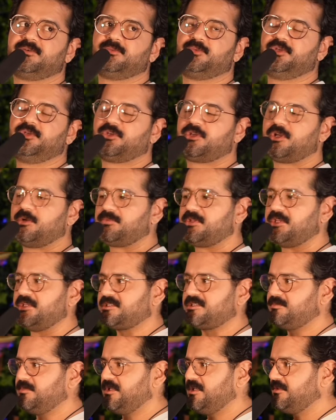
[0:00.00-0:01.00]
Will you come
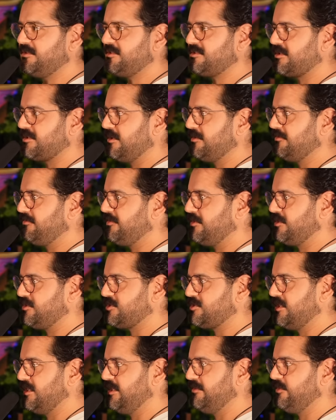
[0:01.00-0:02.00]
kiss me in this
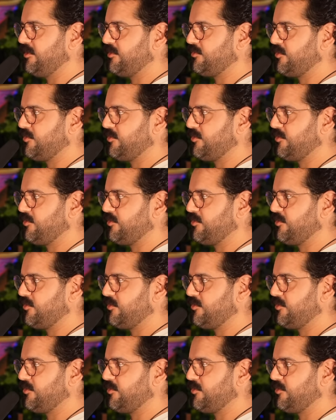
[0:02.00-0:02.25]
unfinished living